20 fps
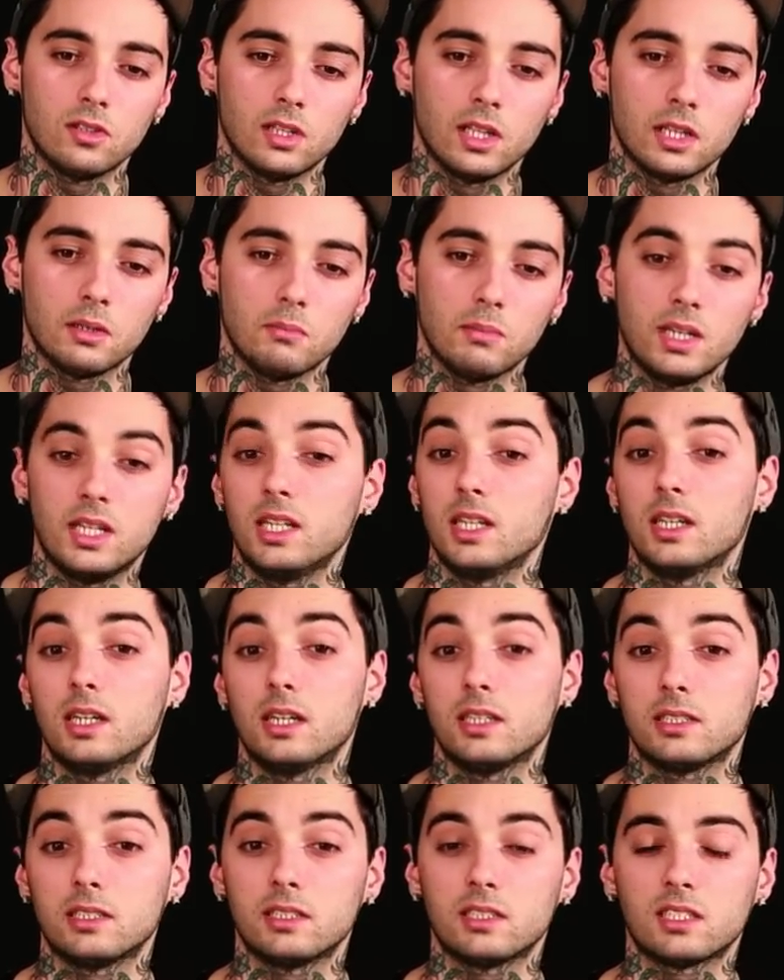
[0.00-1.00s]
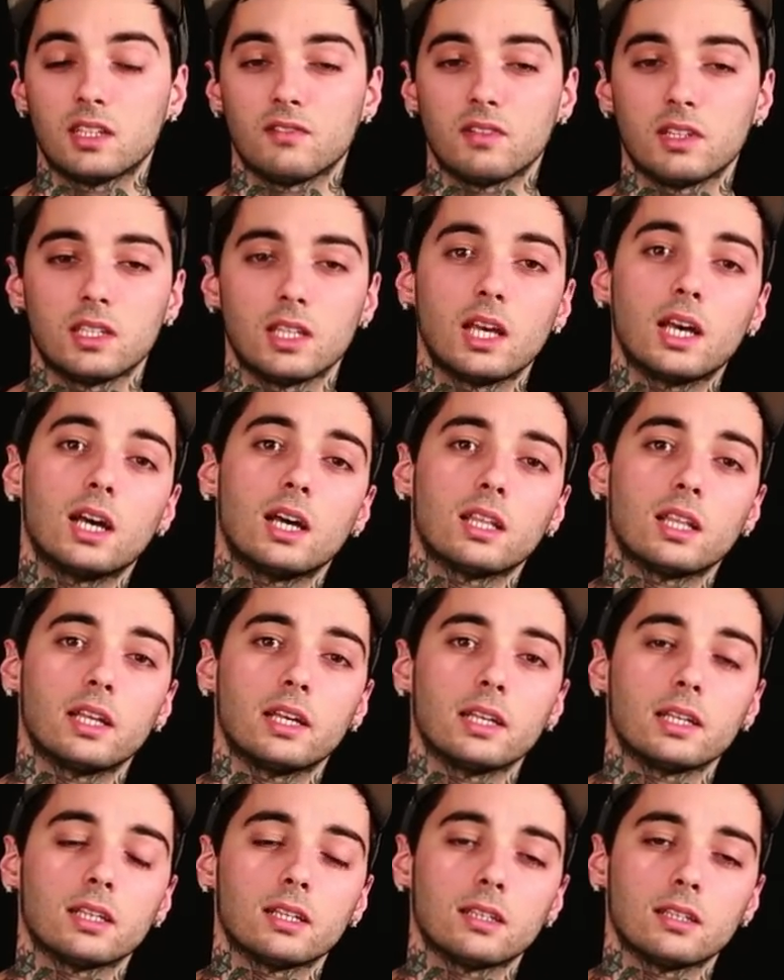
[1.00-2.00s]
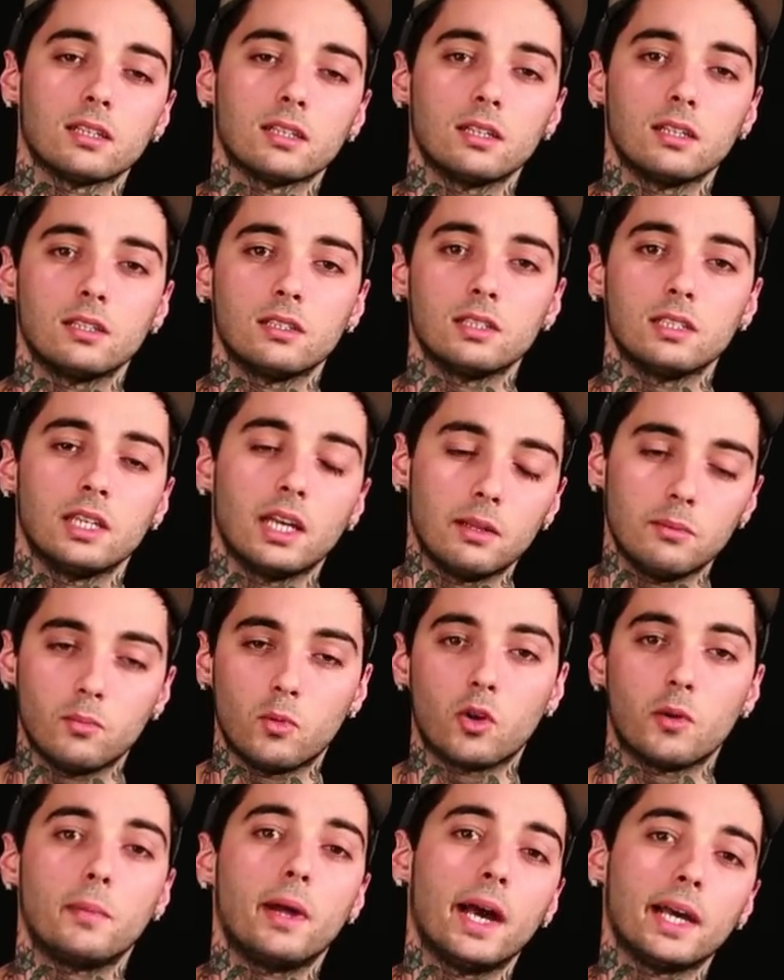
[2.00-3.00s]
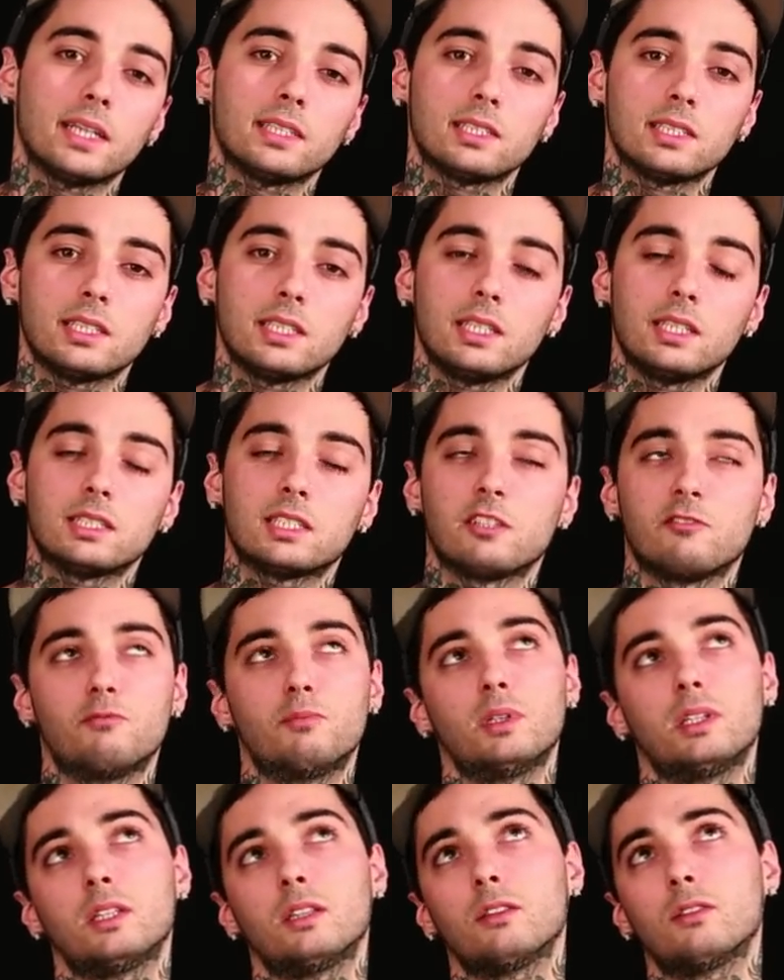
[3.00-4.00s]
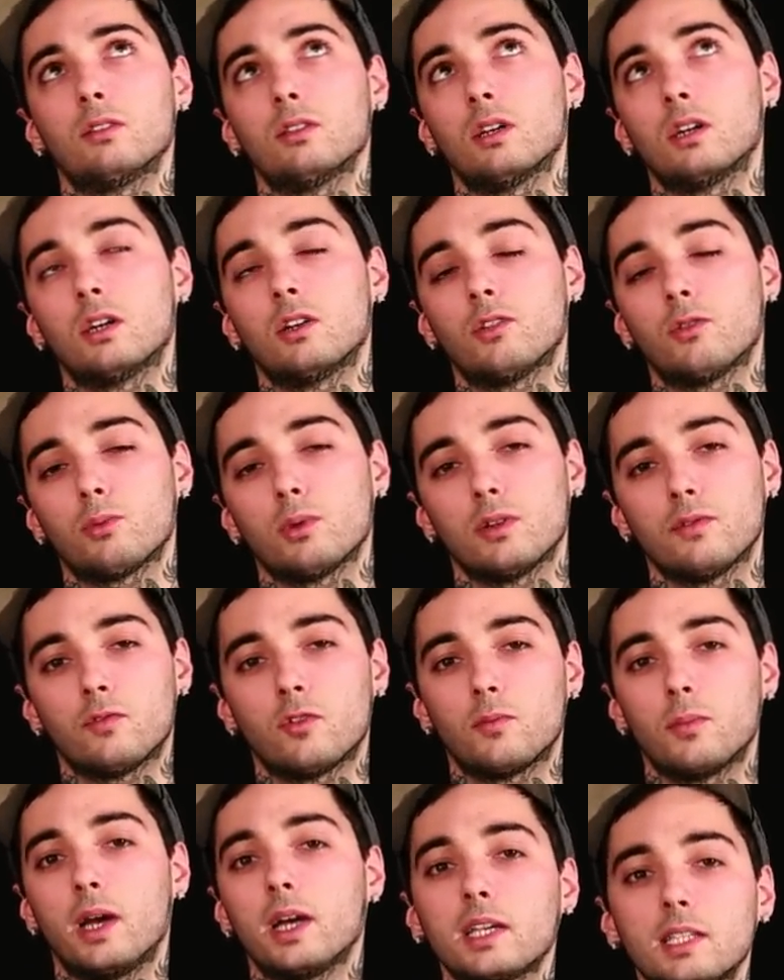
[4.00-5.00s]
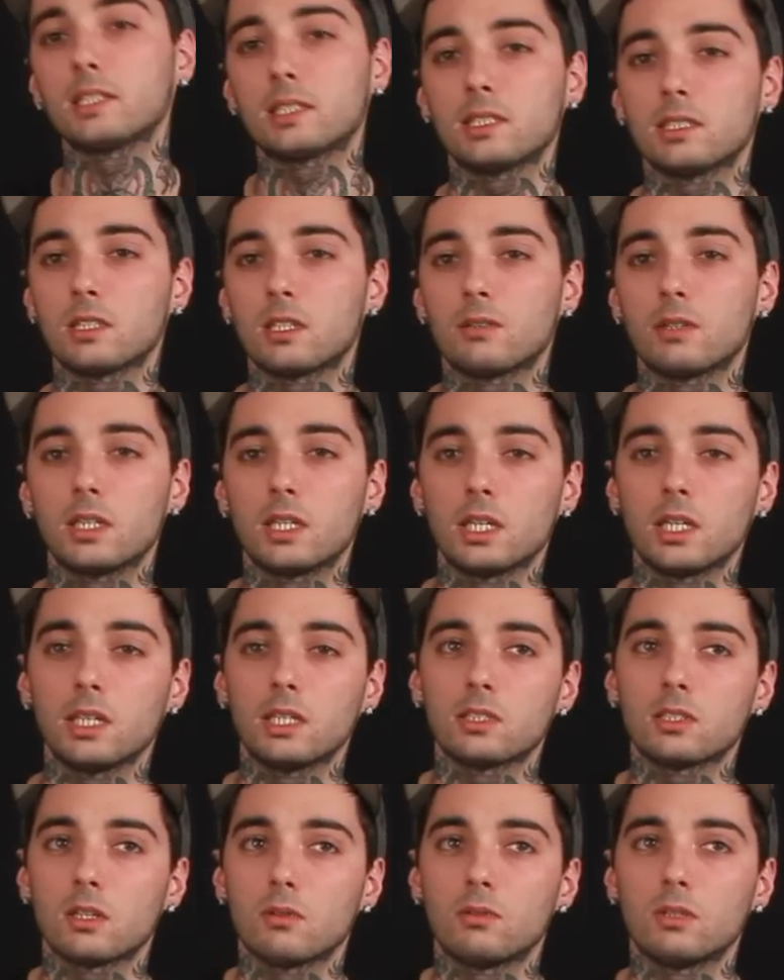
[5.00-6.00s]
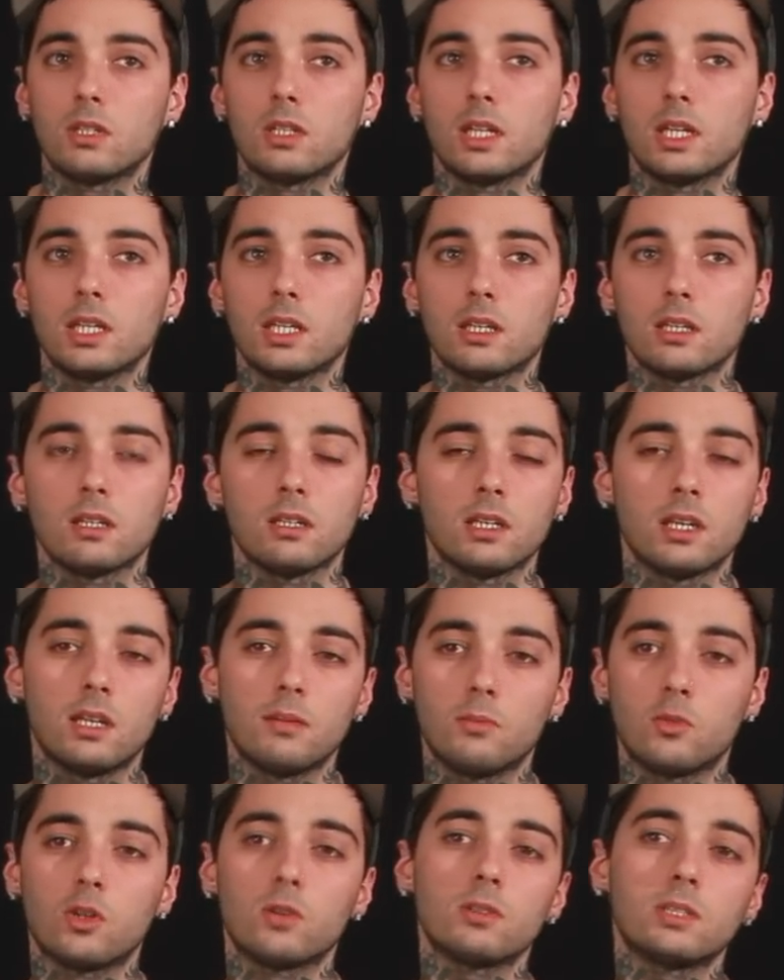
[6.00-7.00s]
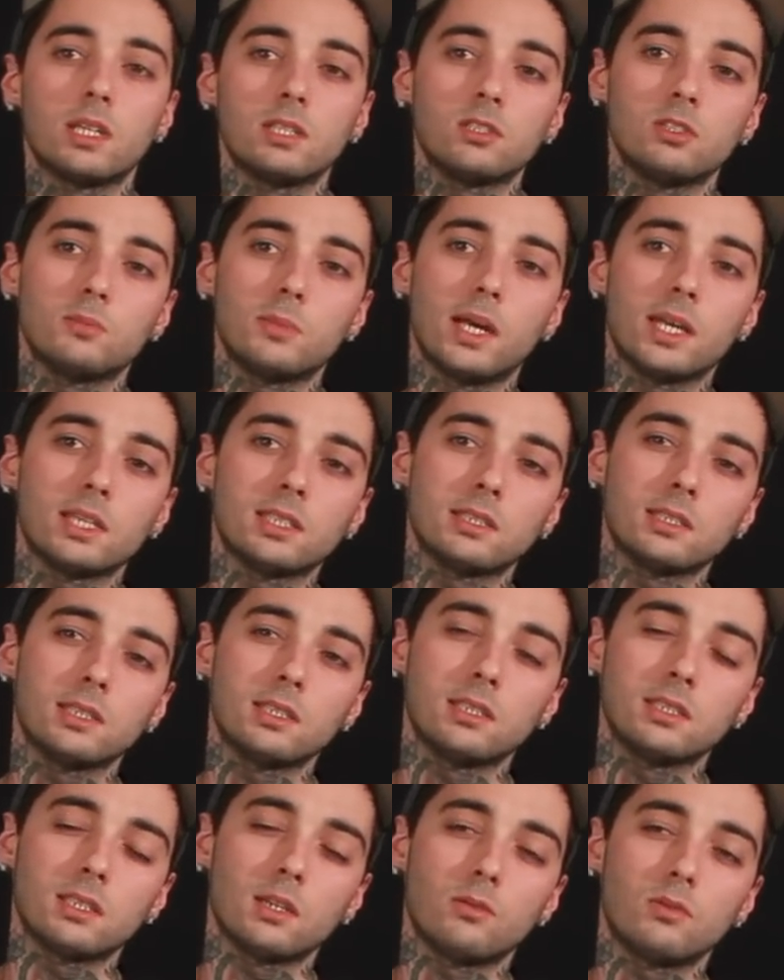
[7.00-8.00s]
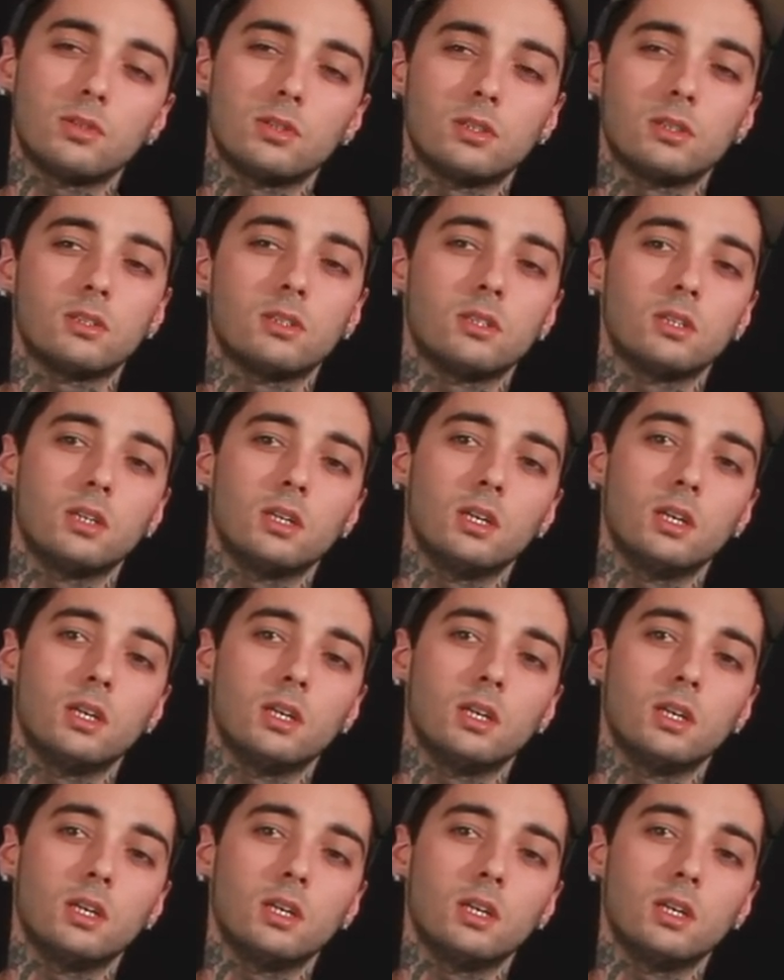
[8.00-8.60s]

like, medias and stuff like that, like, get more magazines. I've been in 3 or 4 magazines already, so I want to, like, get more tattoo magazines. I want to